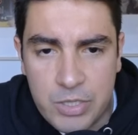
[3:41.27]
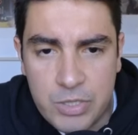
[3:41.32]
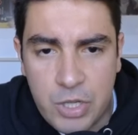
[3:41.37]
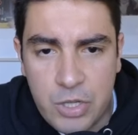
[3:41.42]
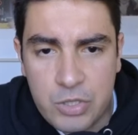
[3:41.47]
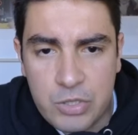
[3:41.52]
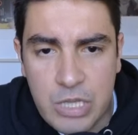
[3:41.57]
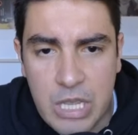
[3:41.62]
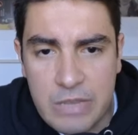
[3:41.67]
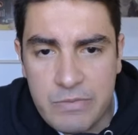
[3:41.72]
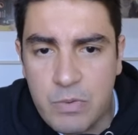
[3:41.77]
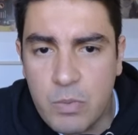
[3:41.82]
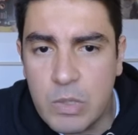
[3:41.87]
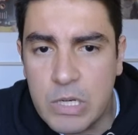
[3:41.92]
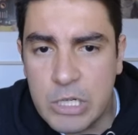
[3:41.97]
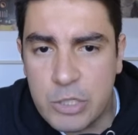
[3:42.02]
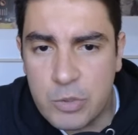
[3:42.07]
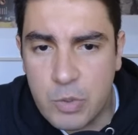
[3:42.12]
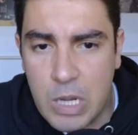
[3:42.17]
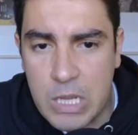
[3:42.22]
So say if you
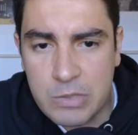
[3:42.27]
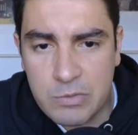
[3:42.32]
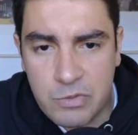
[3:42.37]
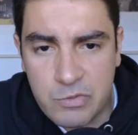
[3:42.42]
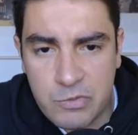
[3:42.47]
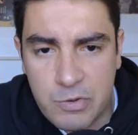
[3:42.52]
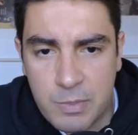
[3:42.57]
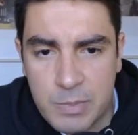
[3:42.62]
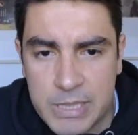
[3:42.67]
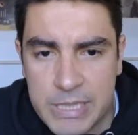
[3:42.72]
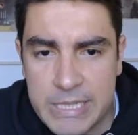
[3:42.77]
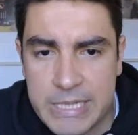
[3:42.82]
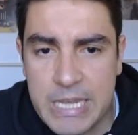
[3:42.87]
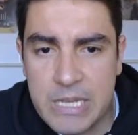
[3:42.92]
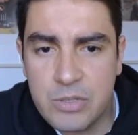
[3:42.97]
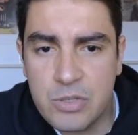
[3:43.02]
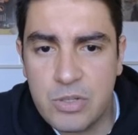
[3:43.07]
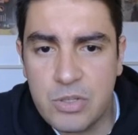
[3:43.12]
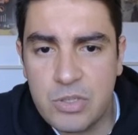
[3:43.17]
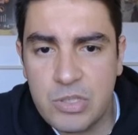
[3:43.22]
want to transfer from
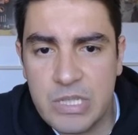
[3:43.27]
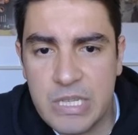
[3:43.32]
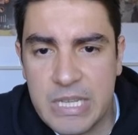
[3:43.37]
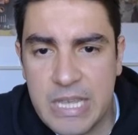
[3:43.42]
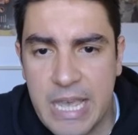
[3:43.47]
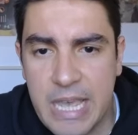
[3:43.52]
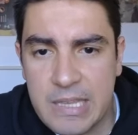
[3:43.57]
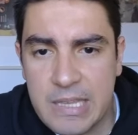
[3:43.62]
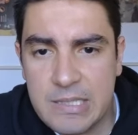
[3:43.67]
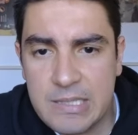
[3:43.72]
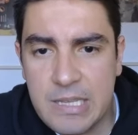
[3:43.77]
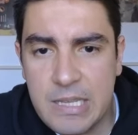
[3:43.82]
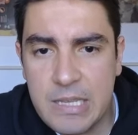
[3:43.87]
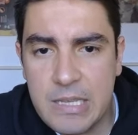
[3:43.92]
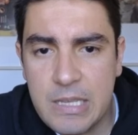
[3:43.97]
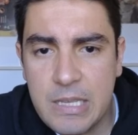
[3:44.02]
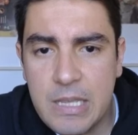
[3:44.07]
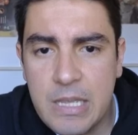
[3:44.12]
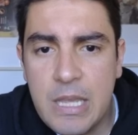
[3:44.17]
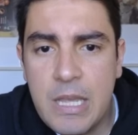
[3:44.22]
Linea to zk
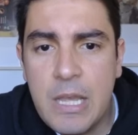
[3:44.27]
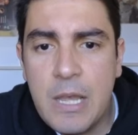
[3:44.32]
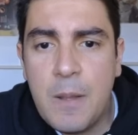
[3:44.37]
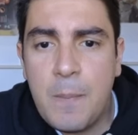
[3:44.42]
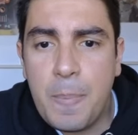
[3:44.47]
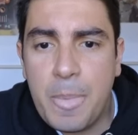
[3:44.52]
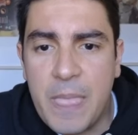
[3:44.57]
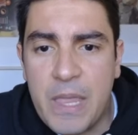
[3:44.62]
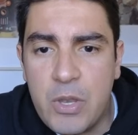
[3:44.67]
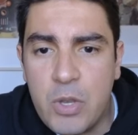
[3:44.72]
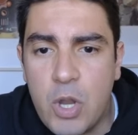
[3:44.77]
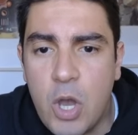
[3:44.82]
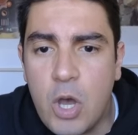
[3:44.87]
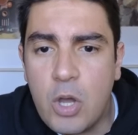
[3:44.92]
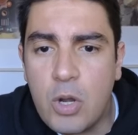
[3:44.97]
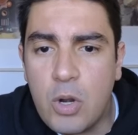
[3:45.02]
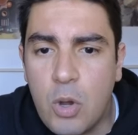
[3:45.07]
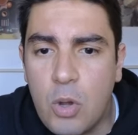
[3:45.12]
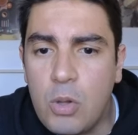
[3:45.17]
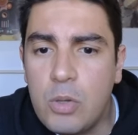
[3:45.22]
Sync,
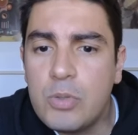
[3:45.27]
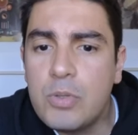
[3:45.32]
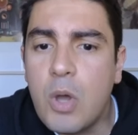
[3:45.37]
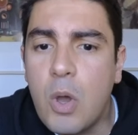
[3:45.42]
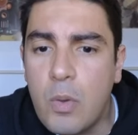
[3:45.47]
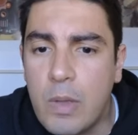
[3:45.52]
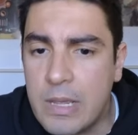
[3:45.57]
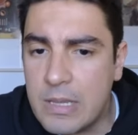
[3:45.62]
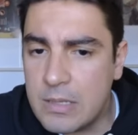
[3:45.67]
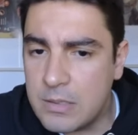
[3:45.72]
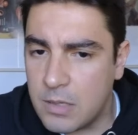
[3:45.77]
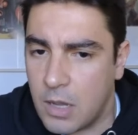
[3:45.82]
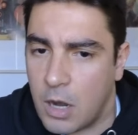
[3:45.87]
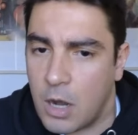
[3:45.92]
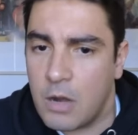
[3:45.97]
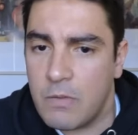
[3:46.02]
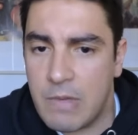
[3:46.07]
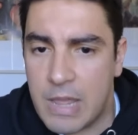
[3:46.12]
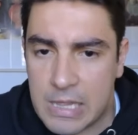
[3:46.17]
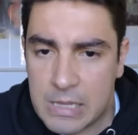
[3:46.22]
not all tokens
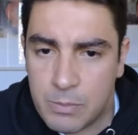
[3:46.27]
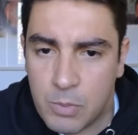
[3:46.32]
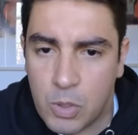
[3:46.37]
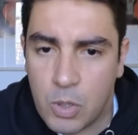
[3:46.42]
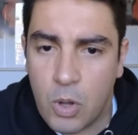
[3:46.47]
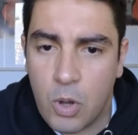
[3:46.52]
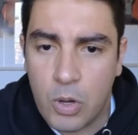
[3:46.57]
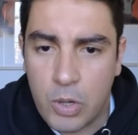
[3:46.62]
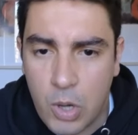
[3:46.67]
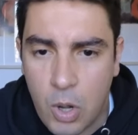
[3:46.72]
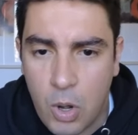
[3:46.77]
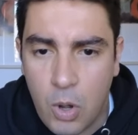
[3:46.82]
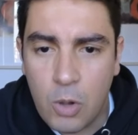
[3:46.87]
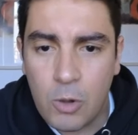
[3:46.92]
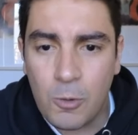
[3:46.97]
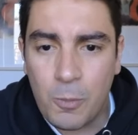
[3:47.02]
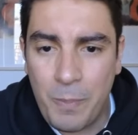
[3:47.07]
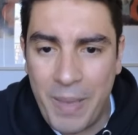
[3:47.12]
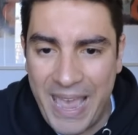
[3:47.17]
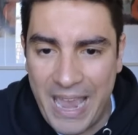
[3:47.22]
are available on
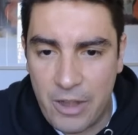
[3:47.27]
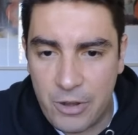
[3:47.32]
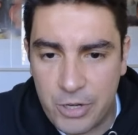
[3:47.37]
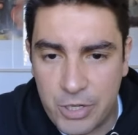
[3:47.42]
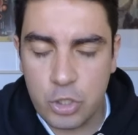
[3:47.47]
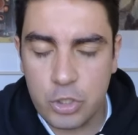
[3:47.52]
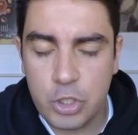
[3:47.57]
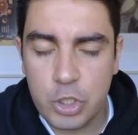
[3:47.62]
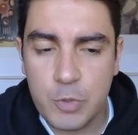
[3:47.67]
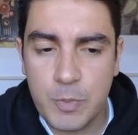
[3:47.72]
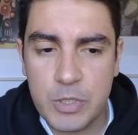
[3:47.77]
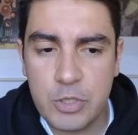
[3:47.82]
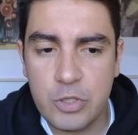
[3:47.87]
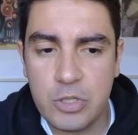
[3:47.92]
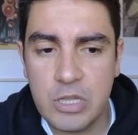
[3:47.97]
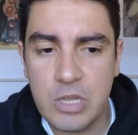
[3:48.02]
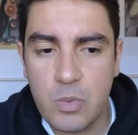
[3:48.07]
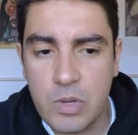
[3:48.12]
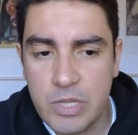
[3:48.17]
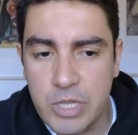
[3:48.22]
all pairs. Just make sure
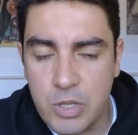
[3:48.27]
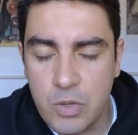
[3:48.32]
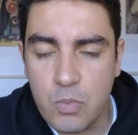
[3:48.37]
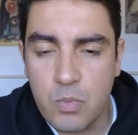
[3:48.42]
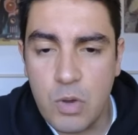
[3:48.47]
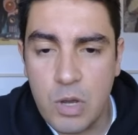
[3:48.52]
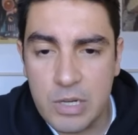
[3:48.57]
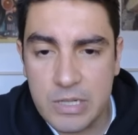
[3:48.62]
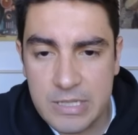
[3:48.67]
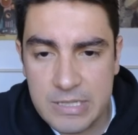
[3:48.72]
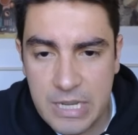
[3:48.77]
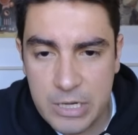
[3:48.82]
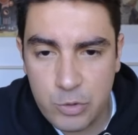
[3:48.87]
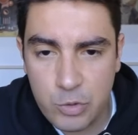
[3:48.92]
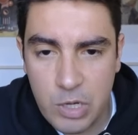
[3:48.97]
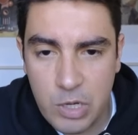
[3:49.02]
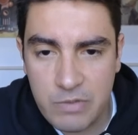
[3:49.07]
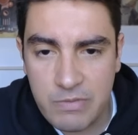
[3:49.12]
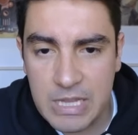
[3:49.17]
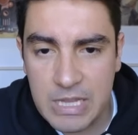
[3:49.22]
that the one that you want is
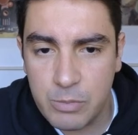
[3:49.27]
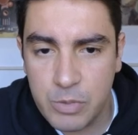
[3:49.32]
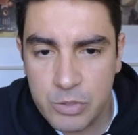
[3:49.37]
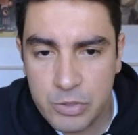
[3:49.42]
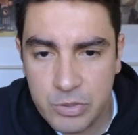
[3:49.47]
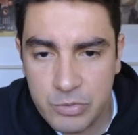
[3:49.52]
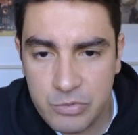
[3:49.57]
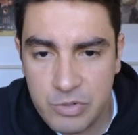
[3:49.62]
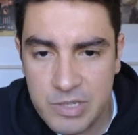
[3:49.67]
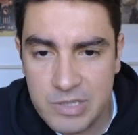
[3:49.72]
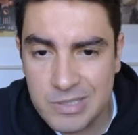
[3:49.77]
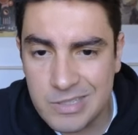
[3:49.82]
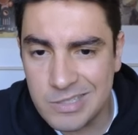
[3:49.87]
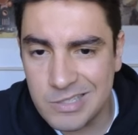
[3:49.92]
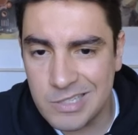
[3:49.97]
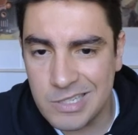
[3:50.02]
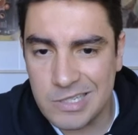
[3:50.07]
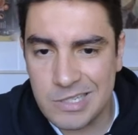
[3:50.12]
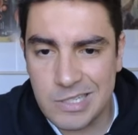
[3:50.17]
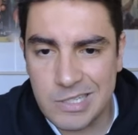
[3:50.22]
actually available. So for
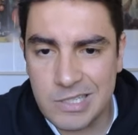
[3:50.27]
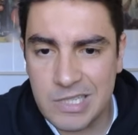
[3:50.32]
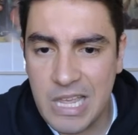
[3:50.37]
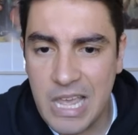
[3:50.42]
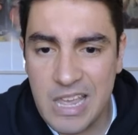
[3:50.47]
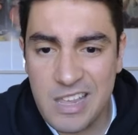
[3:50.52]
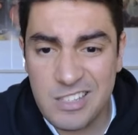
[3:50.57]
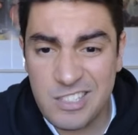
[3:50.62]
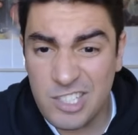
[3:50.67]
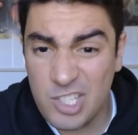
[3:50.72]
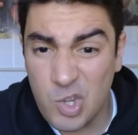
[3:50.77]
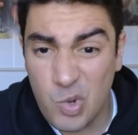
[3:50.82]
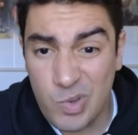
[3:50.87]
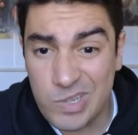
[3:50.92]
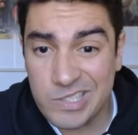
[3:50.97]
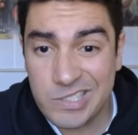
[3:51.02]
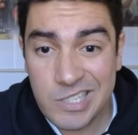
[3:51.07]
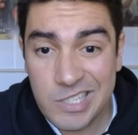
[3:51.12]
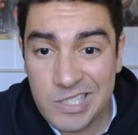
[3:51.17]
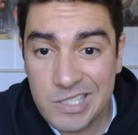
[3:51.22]
instance, in this case,
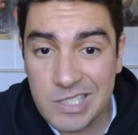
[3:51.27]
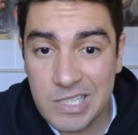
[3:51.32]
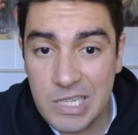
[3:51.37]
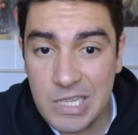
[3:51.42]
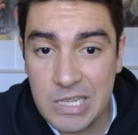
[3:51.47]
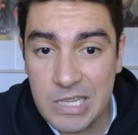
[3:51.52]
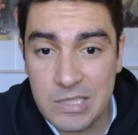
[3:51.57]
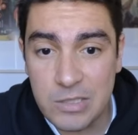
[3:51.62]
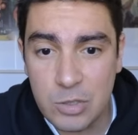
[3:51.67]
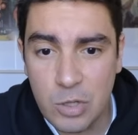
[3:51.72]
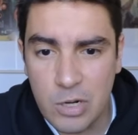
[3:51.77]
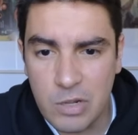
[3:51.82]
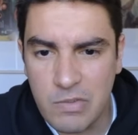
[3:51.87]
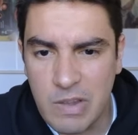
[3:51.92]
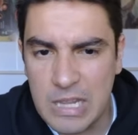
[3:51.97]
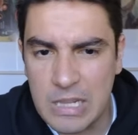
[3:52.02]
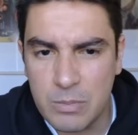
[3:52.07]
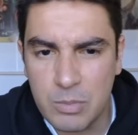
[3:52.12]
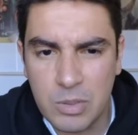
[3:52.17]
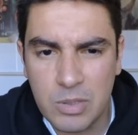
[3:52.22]
USDC is not
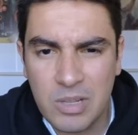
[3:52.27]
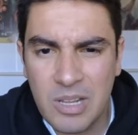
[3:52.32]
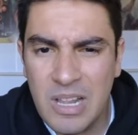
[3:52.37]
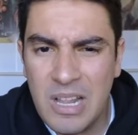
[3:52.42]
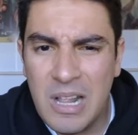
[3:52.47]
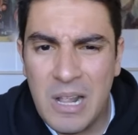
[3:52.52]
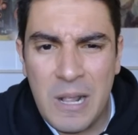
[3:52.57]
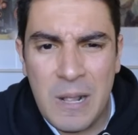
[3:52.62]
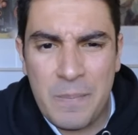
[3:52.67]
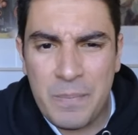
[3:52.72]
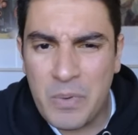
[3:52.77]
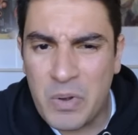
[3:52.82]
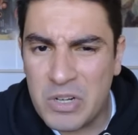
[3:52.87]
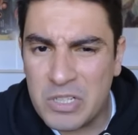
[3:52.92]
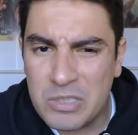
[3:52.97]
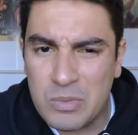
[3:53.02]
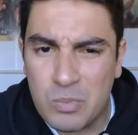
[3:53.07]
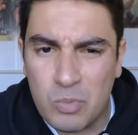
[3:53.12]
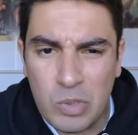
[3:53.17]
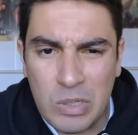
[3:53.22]
available. There are
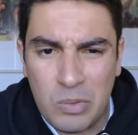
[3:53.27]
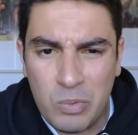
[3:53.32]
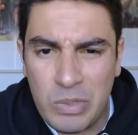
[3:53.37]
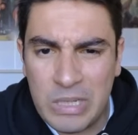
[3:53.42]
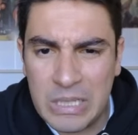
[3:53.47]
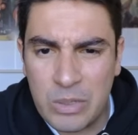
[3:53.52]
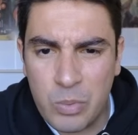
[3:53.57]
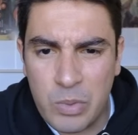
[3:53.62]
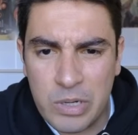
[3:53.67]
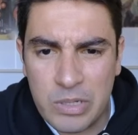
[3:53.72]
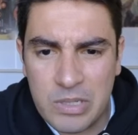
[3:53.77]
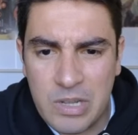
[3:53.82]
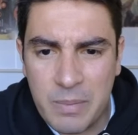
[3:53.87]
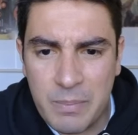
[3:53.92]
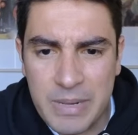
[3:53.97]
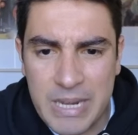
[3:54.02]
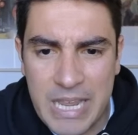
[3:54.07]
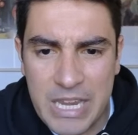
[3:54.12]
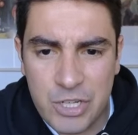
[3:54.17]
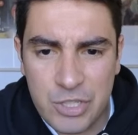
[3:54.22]
some really weird
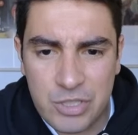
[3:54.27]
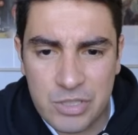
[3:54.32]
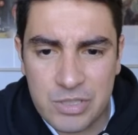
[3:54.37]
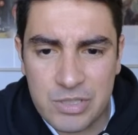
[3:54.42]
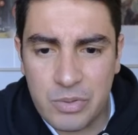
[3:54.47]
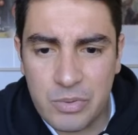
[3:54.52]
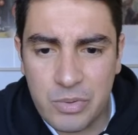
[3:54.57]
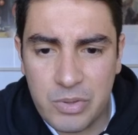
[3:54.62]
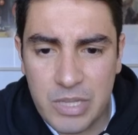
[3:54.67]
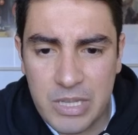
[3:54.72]
combinations.